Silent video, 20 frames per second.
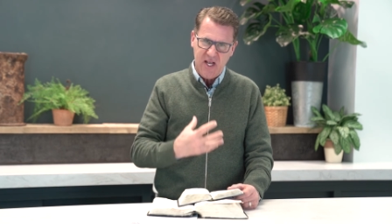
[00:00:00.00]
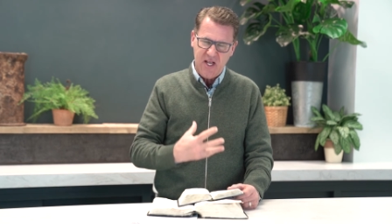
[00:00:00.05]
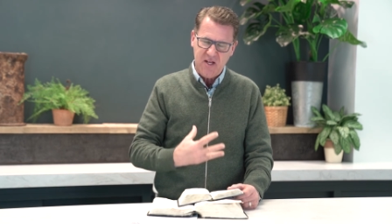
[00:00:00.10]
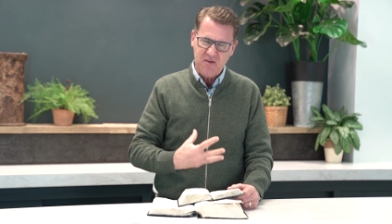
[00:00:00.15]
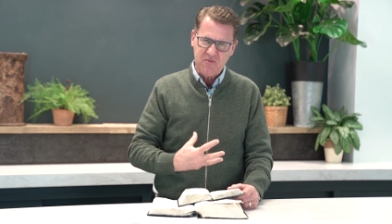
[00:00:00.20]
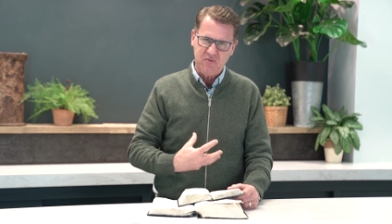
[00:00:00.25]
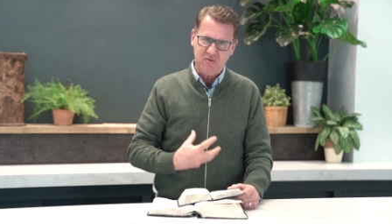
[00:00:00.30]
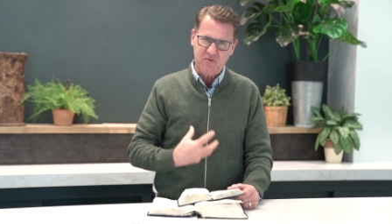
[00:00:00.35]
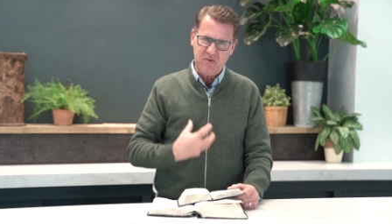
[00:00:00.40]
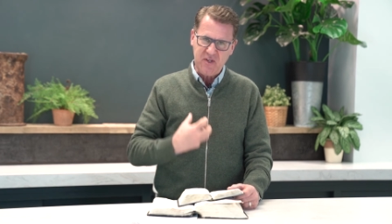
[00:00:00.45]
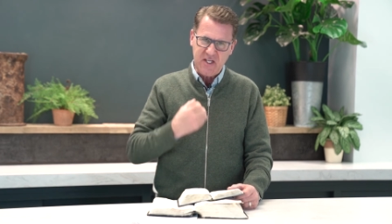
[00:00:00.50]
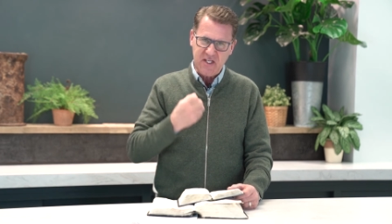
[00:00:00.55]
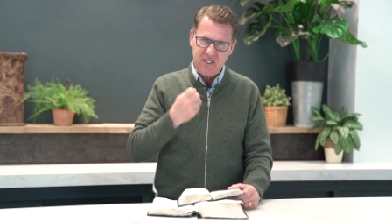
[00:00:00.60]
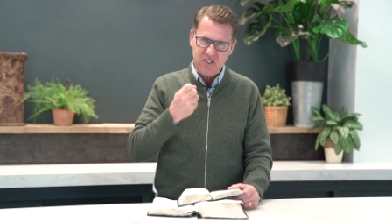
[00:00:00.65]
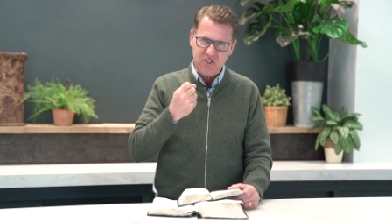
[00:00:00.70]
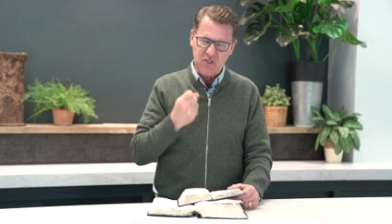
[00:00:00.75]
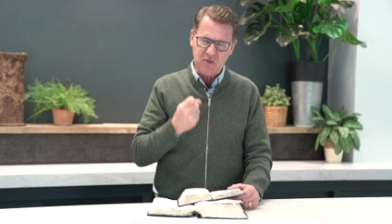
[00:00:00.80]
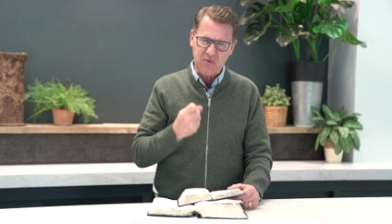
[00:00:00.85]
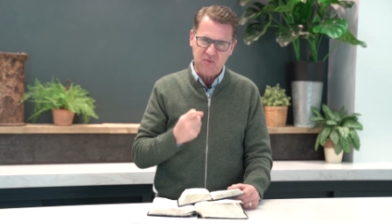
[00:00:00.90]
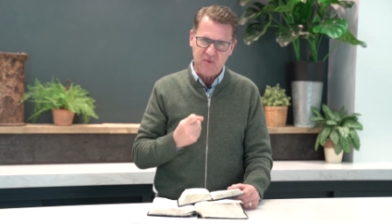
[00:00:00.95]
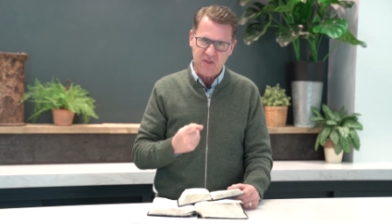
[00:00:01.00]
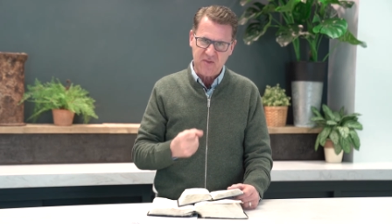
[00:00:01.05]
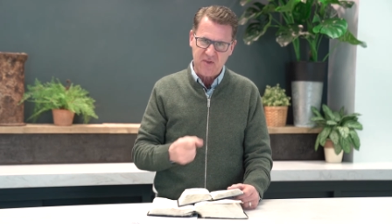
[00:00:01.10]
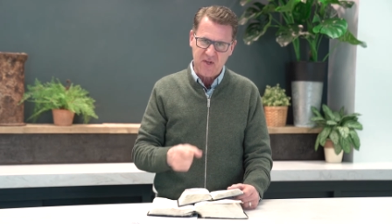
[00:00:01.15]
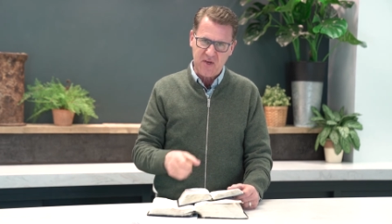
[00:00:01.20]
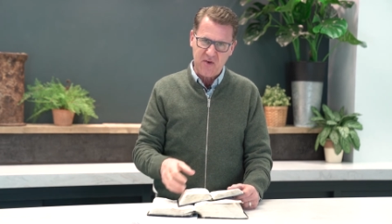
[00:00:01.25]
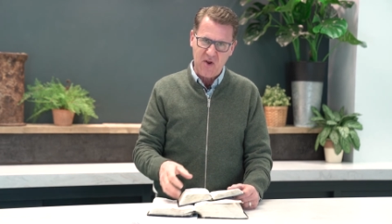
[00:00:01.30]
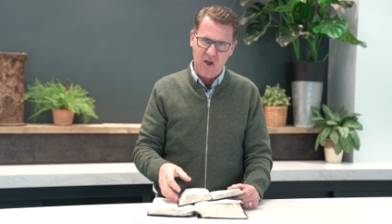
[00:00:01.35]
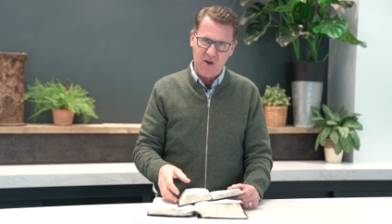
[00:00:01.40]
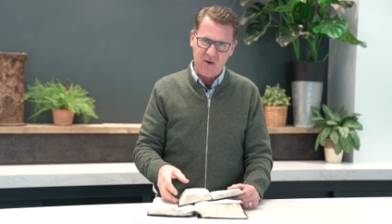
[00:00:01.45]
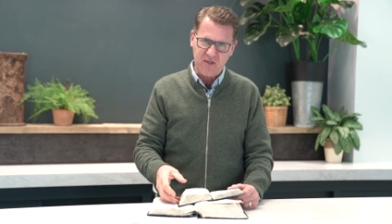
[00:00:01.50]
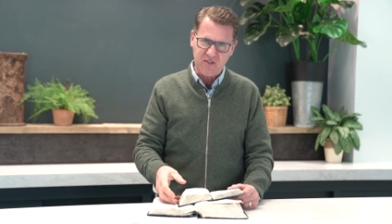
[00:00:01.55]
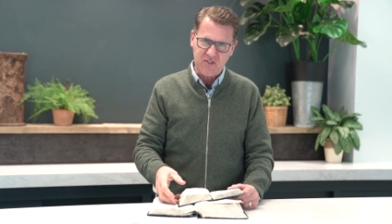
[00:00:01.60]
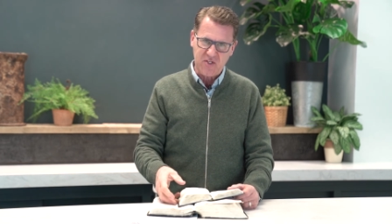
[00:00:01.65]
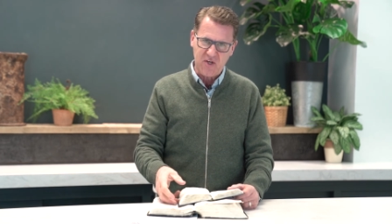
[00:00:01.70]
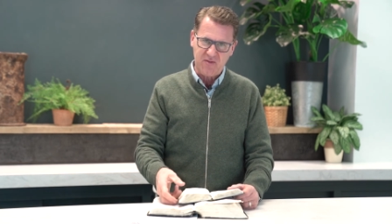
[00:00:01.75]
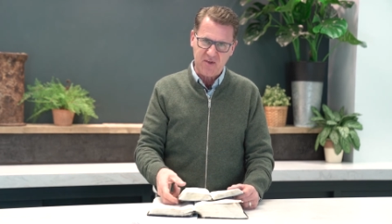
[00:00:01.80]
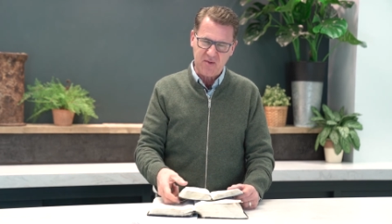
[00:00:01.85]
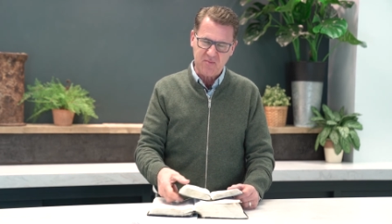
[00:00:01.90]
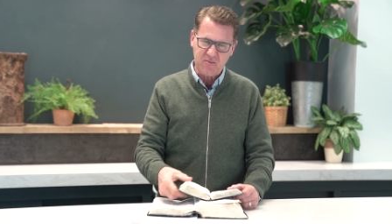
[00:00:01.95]
and feeds you with the knowledge
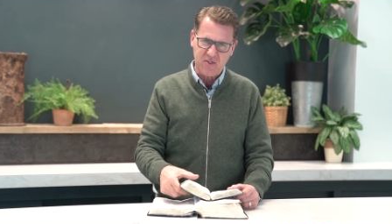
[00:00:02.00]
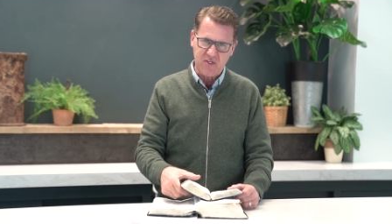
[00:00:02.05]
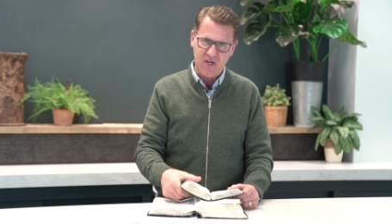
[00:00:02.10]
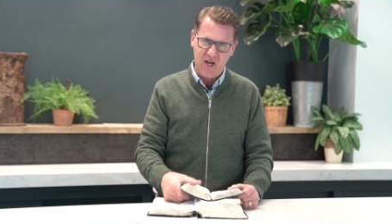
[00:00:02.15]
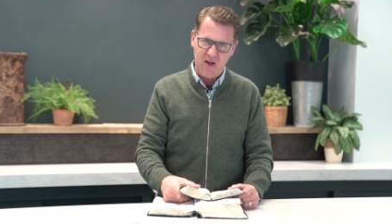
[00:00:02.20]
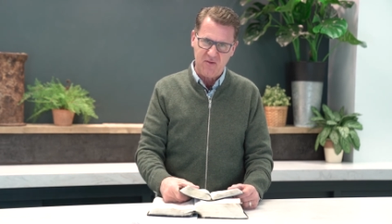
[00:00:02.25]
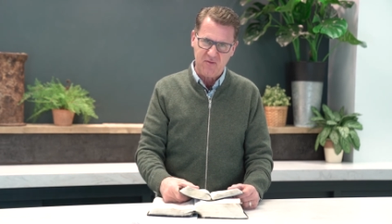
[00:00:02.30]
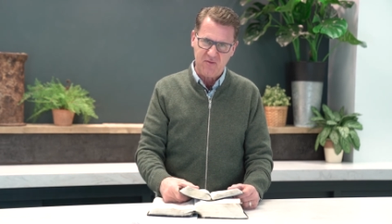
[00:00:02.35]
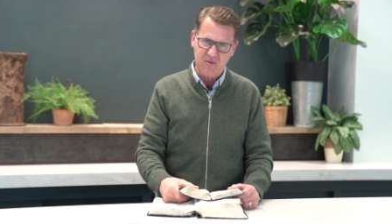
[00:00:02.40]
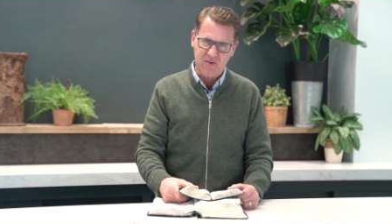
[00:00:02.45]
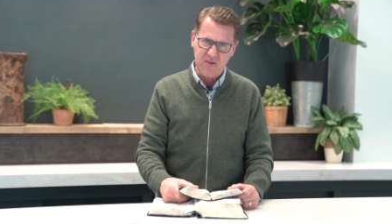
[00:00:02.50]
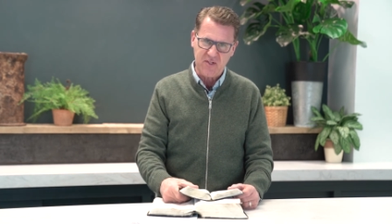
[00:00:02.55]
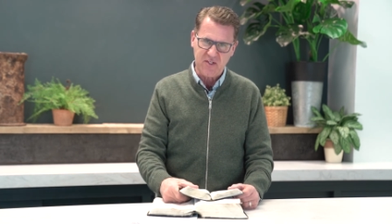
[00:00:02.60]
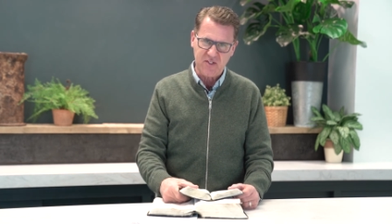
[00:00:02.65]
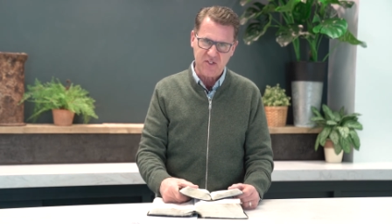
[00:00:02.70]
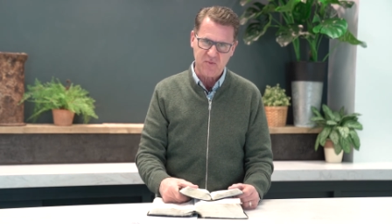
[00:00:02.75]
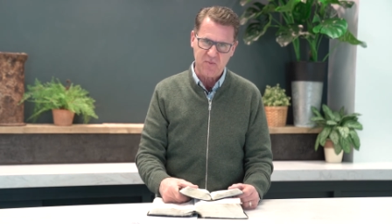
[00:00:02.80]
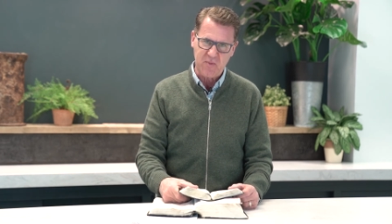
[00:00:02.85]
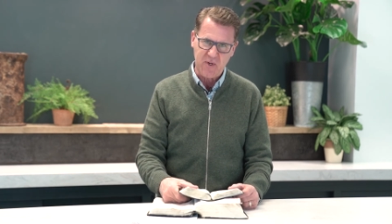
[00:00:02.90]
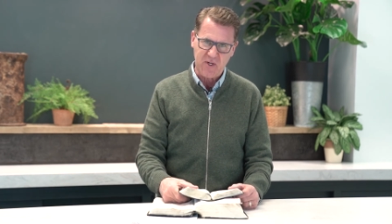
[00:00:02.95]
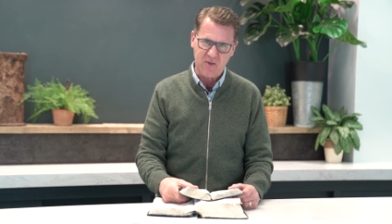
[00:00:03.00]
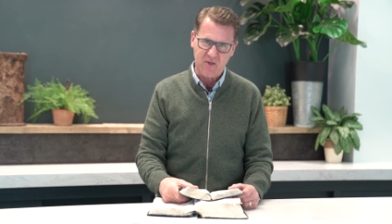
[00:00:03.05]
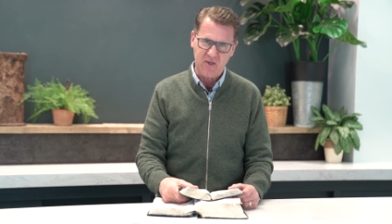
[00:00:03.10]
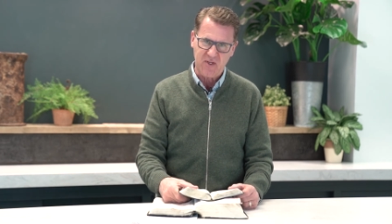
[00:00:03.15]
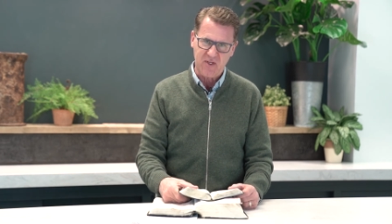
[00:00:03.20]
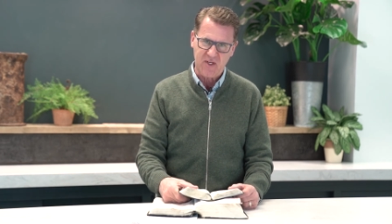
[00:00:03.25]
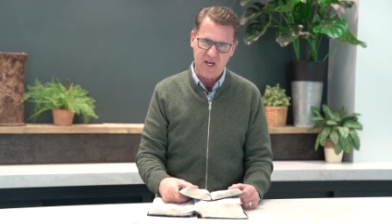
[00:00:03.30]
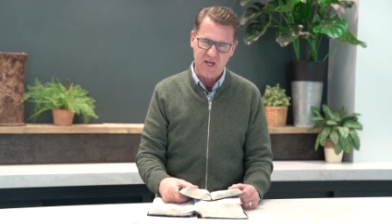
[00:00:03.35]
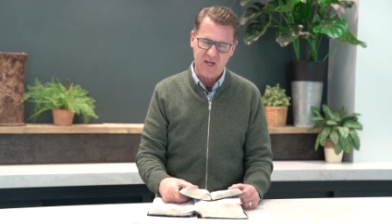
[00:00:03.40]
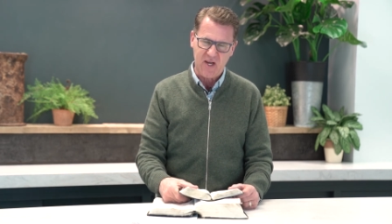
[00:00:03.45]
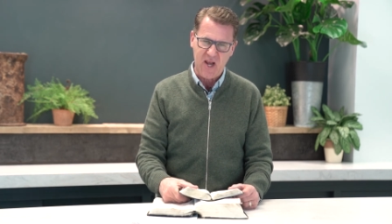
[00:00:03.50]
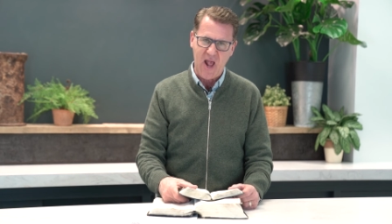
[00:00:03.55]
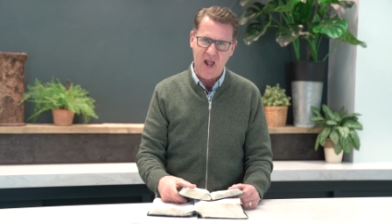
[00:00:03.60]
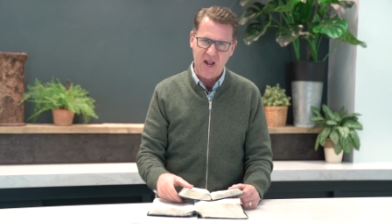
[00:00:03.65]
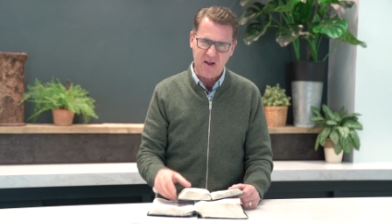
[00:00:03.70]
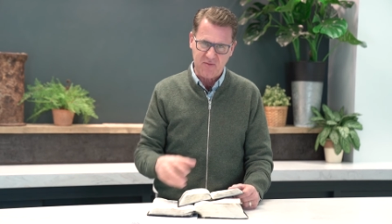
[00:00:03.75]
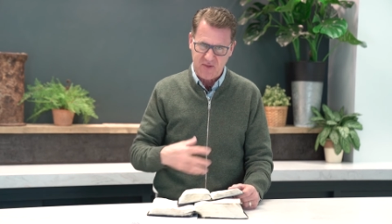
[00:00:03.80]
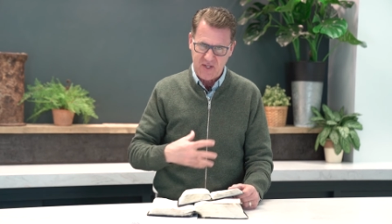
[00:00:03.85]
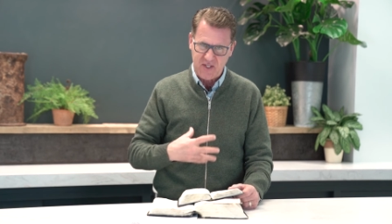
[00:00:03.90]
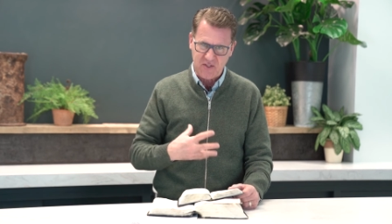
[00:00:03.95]
of himself and the spirit and
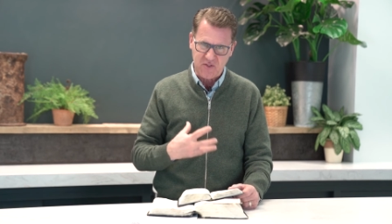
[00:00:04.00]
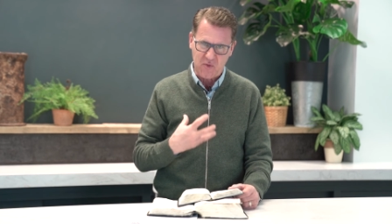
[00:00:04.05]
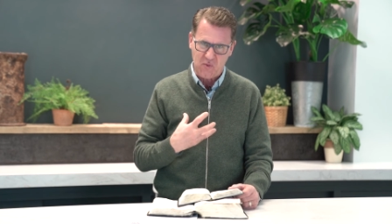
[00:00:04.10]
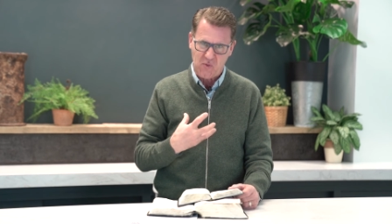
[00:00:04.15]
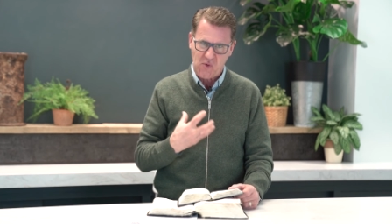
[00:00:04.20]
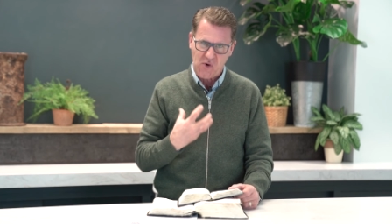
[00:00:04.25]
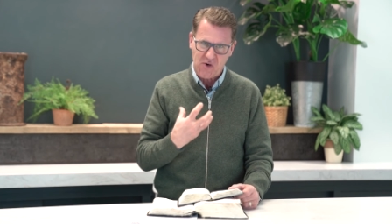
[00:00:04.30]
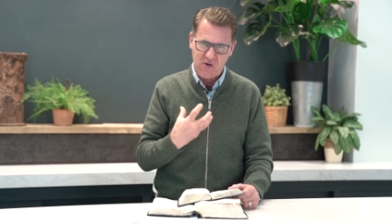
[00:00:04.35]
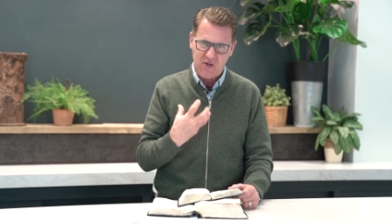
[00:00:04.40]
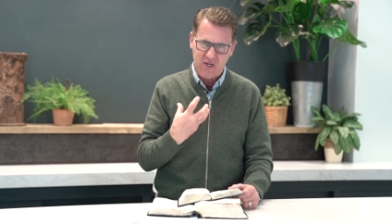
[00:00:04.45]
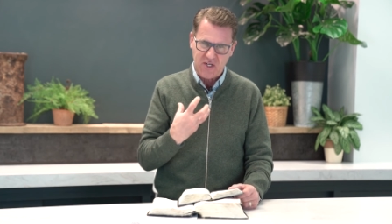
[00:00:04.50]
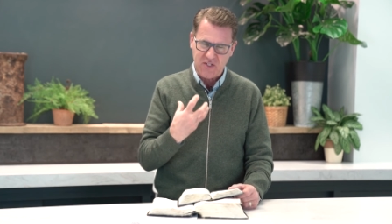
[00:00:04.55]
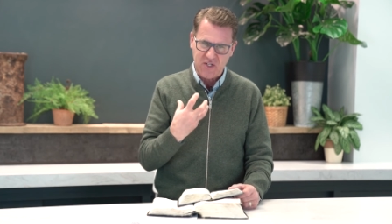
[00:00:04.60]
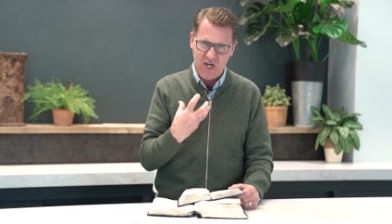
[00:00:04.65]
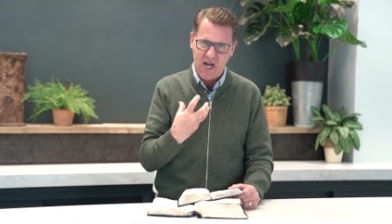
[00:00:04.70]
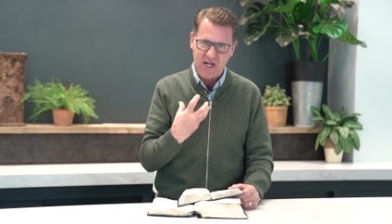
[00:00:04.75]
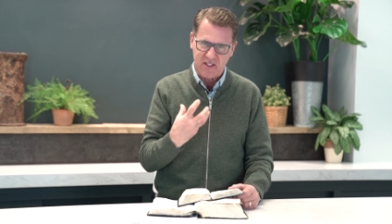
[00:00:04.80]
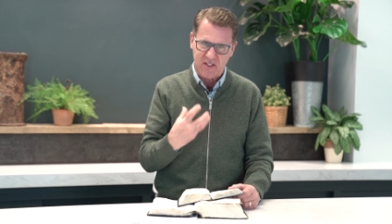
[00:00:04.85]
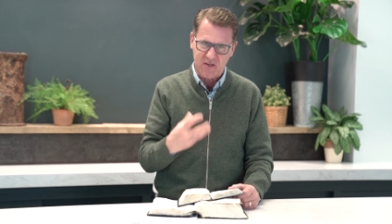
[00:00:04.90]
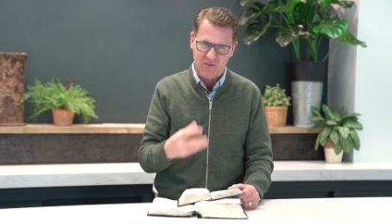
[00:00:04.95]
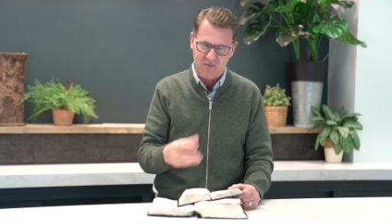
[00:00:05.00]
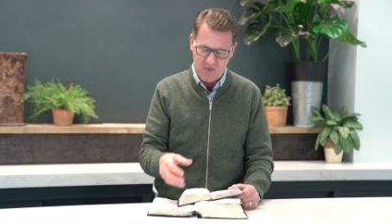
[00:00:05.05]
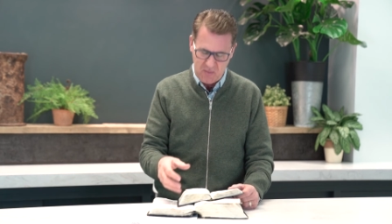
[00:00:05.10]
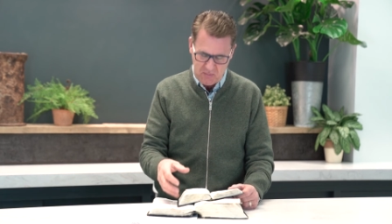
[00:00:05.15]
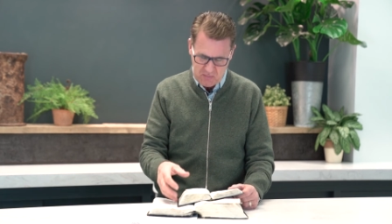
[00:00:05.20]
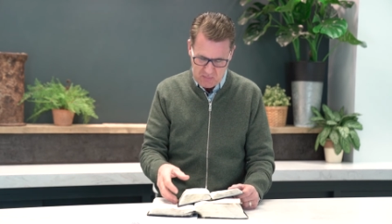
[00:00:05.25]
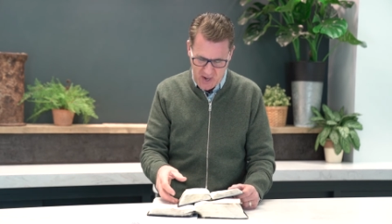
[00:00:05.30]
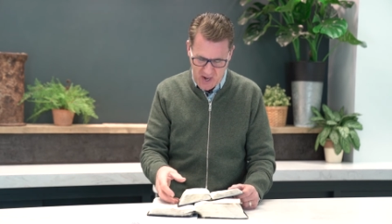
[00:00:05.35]
life that the word is active and